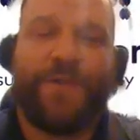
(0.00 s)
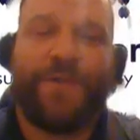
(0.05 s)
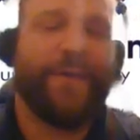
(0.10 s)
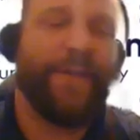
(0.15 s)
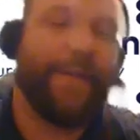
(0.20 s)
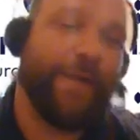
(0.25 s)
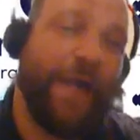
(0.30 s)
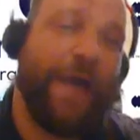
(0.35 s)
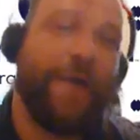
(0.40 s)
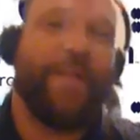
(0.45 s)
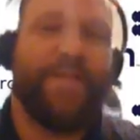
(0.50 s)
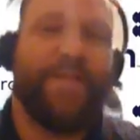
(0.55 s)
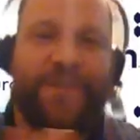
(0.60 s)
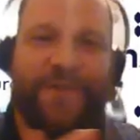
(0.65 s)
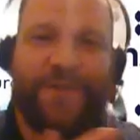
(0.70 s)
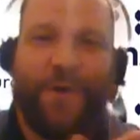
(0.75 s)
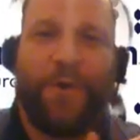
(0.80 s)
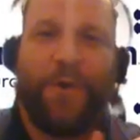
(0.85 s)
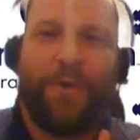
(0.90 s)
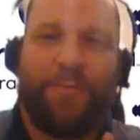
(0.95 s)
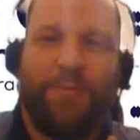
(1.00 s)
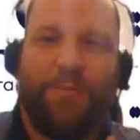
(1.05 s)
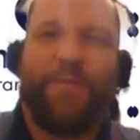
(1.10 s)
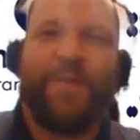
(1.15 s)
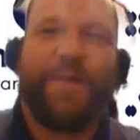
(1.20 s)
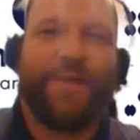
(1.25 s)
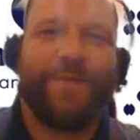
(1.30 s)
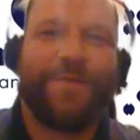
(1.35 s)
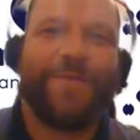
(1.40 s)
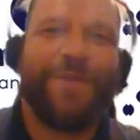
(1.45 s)
And then now they've started
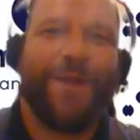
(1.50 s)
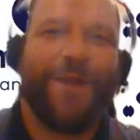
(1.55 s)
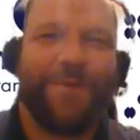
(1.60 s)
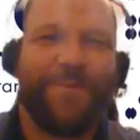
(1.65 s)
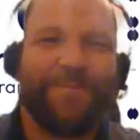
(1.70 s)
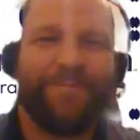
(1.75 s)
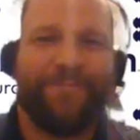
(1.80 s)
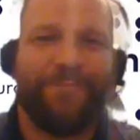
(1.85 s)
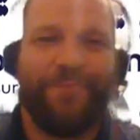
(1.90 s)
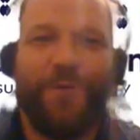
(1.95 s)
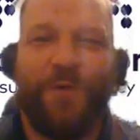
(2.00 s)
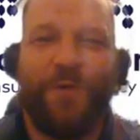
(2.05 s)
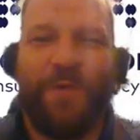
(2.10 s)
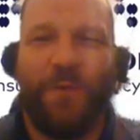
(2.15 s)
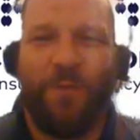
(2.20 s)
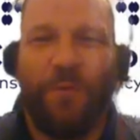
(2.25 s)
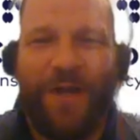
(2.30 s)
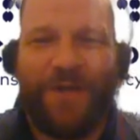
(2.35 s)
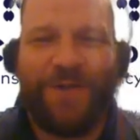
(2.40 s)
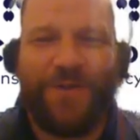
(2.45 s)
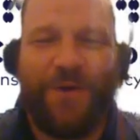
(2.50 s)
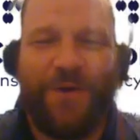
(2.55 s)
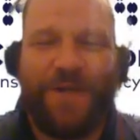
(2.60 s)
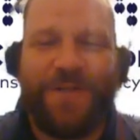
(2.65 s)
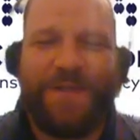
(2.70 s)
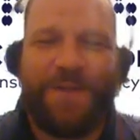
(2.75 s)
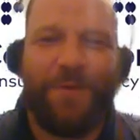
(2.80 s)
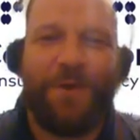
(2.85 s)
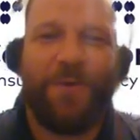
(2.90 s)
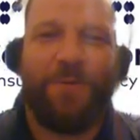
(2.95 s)
moving, you know, moving west
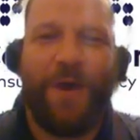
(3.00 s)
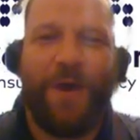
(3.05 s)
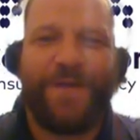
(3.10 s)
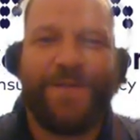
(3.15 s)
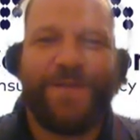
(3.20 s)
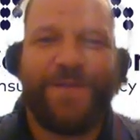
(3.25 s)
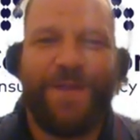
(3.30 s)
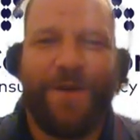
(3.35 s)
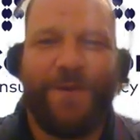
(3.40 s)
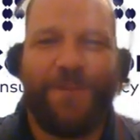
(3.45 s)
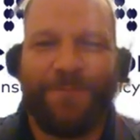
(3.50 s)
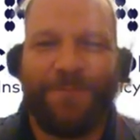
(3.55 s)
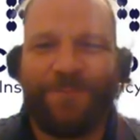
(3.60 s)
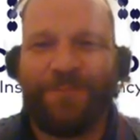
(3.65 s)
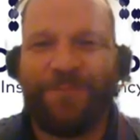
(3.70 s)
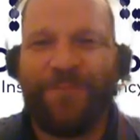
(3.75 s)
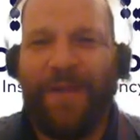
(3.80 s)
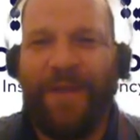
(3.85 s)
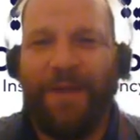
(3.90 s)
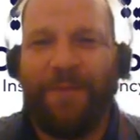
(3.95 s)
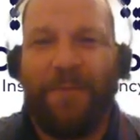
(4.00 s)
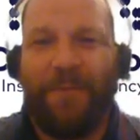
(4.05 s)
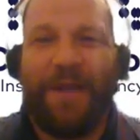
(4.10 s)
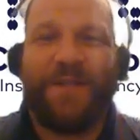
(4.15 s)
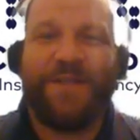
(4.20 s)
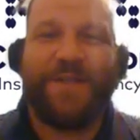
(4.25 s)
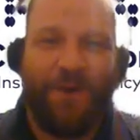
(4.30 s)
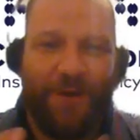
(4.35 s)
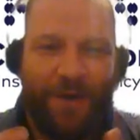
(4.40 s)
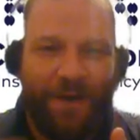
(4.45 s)
across the Midwest. So
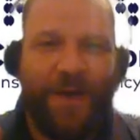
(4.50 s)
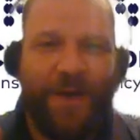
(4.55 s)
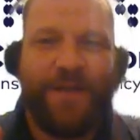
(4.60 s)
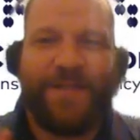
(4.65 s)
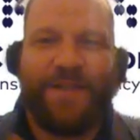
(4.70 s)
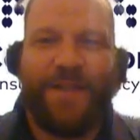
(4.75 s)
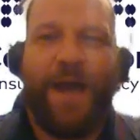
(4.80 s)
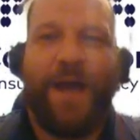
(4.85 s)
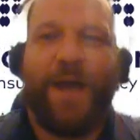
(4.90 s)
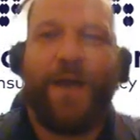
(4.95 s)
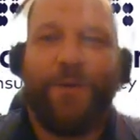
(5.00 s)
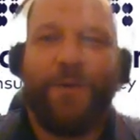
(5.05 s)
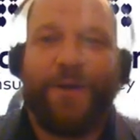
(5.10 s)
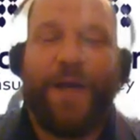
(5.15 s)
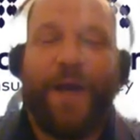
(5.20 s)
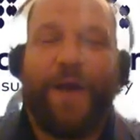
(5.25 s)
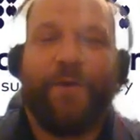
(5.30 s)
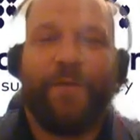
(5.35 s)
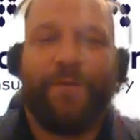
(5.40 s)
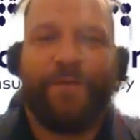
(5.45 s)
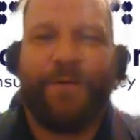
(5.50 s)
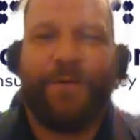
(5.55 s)
Minnesota and us and Iowa now